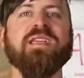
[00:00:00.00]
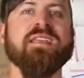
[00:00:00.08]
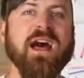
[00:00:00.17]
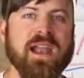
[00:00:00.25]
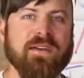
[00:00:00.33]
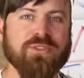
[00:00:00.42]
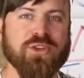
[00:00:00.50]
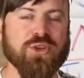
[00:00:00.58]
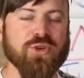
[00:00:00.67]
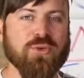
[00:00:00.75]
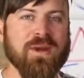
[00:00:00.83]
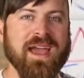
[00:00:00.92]
not have to
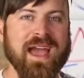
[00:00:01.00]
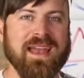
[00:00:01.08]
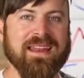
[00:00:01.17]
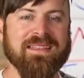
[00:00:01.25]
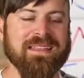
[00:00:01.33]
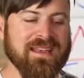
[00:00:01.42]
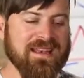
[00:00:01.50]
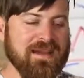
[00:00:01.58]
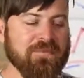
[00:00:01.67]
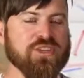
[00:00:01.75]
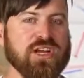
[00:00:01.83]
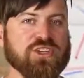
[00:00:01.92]
do anything,
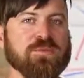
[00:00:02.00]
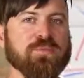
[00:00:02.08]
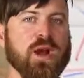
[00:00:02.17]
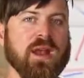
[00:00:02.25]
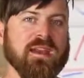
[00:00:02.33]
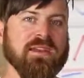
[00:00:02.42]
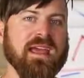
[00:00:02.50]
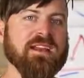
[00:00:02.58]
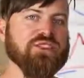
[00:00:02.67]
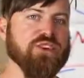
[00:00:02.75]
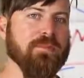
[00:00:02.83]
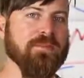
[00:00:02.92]
never touch a product, and
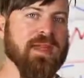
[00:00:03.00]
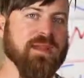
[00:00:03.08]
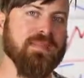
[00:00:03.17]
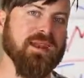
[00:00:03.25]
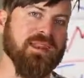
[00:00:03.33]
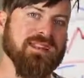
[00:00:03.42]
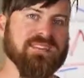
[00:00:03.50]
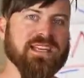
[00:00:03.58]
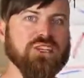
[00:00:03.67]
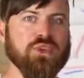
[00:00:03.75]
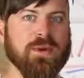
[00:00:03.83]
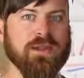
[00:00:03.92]
start making money. Let's
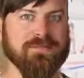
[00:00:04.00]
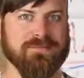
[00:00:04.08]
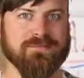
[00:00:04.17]
get to it.